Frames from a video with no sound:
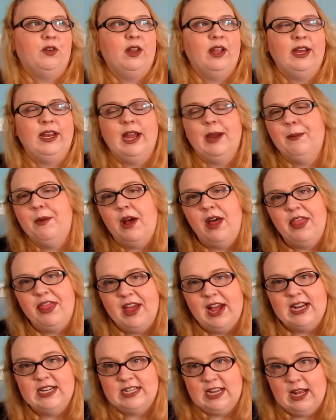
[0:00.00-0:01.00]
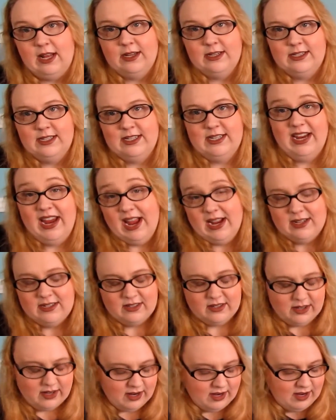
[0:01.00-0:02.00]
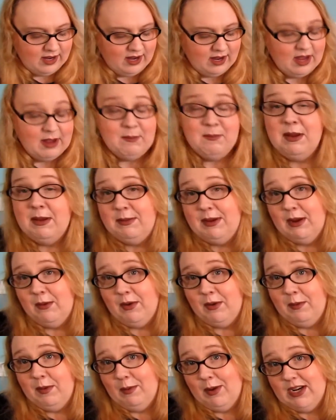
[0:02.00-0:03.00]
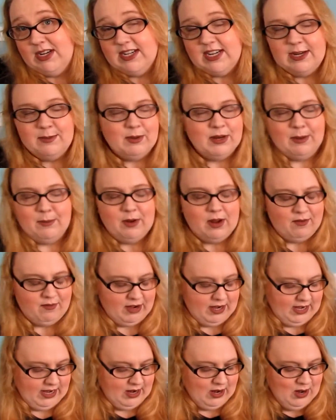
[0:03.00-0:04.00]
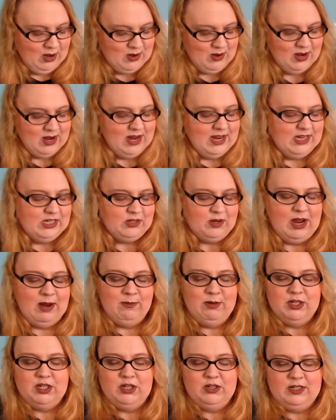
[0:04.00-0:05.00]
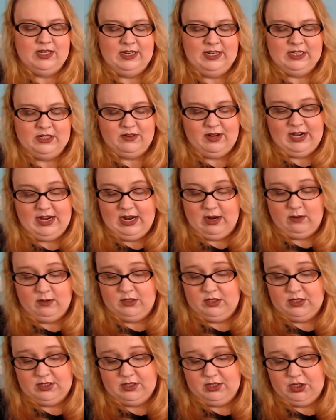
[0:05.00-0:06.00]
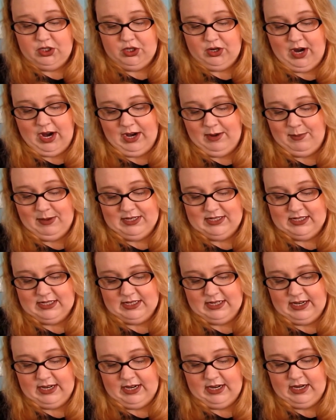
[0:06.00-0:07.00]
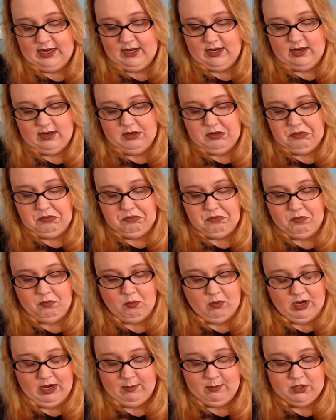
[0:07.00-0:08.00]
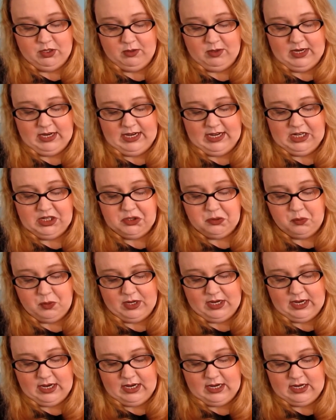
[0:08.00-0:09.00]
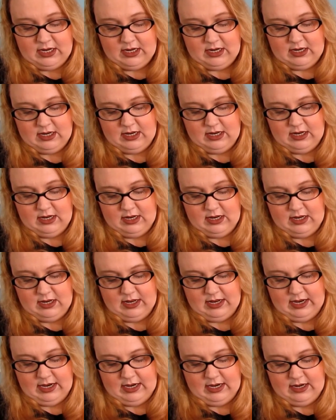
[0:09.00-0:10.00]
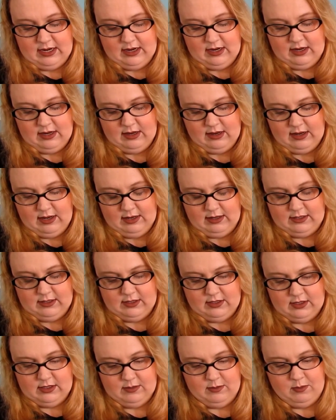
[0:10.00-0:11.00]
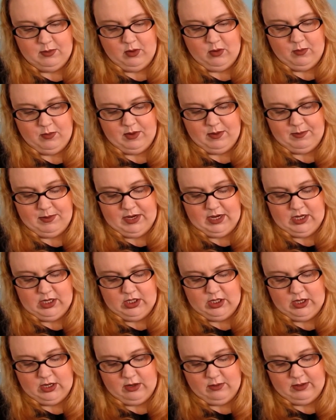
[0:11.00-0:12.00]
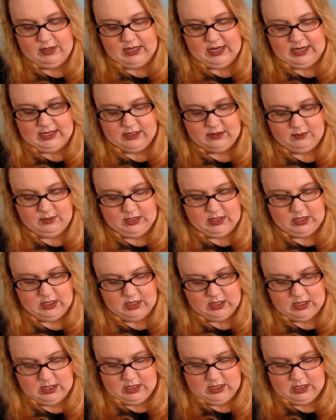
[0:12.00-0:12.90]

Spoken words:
Like I'm not that talented yet, maybe I will be one day, but I'm not right now. So I'm just using this right now just to track basically what I'm doing each week. Like, let's just open page here with last week.